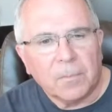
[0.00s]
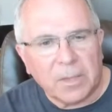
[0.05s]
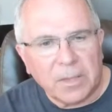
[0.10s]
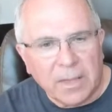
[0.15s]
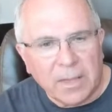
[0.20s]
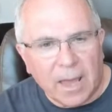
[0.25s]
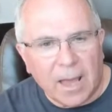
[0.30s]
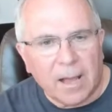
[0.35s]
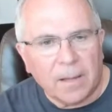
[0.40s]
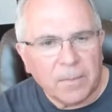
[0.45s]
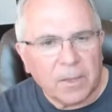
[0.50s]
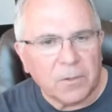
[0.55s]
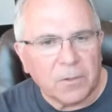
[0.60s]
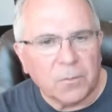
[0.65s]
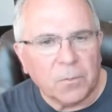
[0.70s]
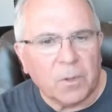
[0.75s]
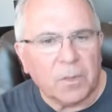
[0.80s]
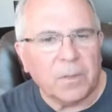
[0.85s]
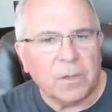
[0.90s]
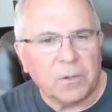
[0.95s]
yeah, that's
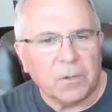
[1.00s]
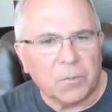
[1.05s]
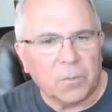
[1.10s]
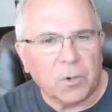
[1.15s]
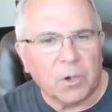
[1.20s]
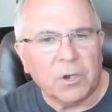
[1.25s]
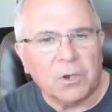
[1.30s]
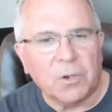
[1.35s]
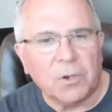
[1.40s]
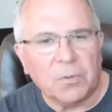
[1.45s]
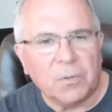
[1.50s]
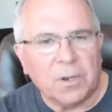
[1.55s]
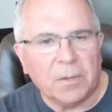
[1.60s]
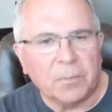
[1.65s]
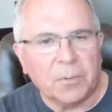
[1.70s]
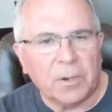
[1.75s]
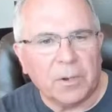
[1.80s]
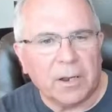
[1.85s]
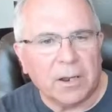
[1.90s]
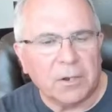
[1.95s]
one of the things we're going to do
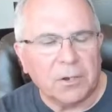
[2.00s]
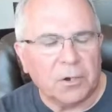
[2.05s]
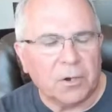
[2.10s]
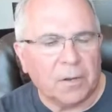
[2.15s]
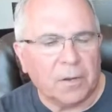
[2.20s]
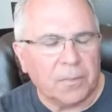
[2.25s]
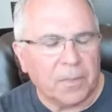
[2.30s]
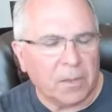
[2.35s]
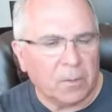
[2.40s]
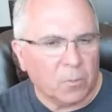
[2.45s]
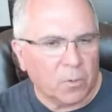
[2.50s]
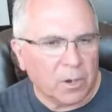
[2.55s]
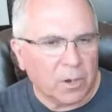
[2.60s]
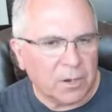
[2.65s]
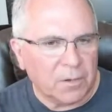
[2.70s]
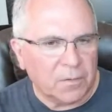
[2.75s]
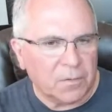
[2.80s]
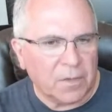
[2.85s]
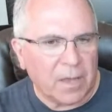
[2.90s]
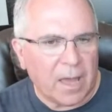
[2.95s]
different next year. I think we're going
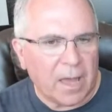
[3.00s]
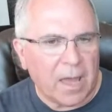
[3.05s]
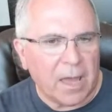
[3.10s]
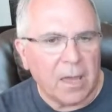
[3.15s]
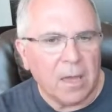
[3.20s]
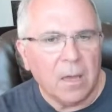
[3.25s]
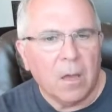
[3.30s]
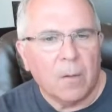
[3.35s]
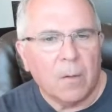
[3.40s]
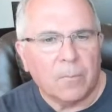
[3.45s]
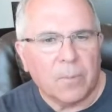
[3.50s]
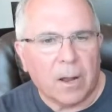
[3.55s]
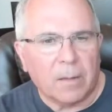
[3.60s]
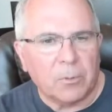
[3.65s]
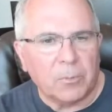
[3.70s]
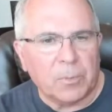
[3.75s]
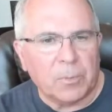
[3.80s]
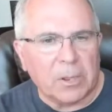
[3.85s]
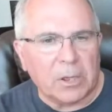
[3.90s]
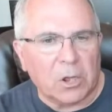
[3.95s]
to stay
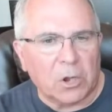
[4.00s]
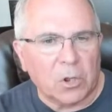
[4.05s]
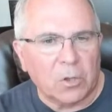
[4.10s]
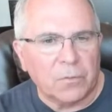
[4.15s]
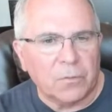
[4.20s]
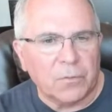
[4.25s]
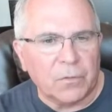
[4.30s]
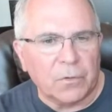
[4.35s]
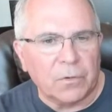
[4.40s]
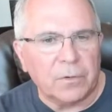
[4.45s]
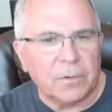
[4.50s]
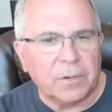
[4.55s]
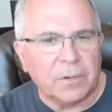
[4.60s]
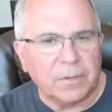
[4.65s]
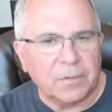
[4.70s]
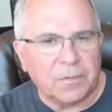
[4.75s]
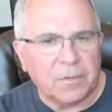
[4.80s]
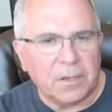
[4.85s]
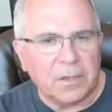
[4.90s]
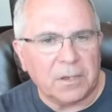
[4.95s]
probably closer to
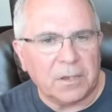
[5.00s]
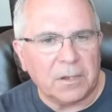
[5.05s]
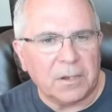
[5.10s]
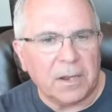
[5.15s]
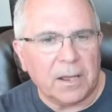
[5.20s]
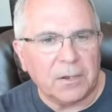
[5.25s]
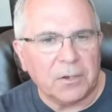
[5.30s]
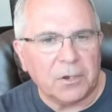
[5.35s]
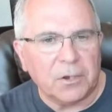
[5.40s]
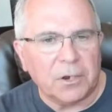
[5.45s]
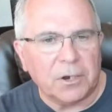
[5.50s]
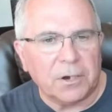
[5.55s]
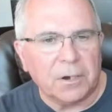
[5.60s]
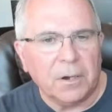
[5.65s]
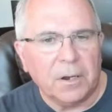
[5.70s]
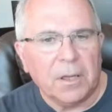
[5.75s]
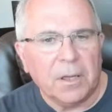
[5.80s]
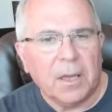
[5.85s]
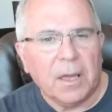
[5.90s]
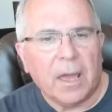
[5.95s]
Xenia next
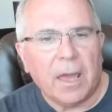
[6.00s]
year.